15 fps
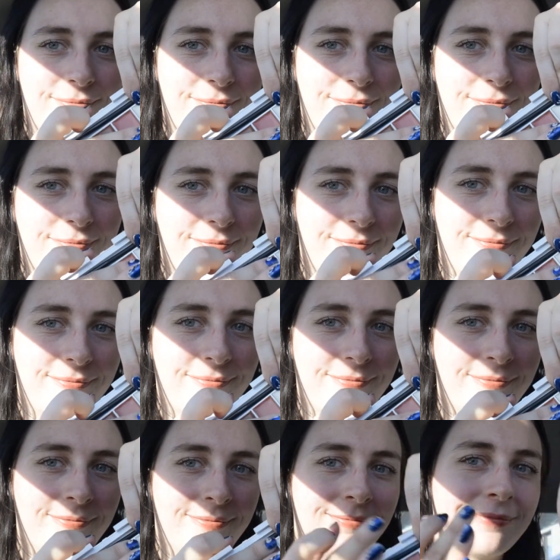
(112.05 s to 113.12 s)
and it
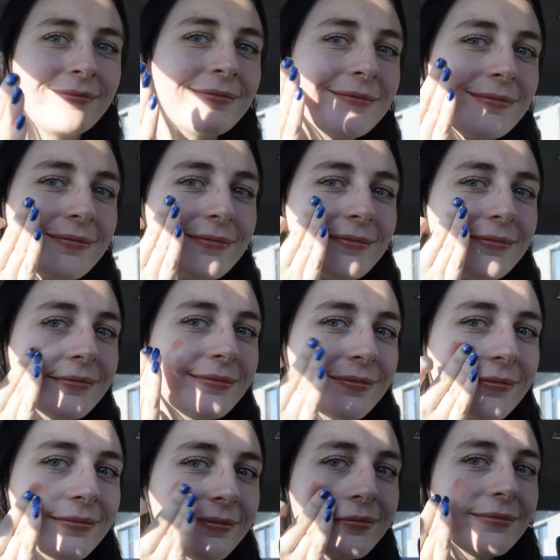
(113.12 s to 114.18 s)
is still on,
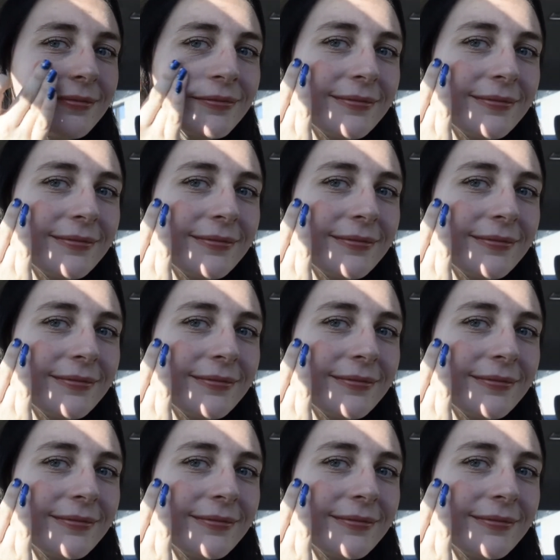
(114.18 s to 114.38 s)
so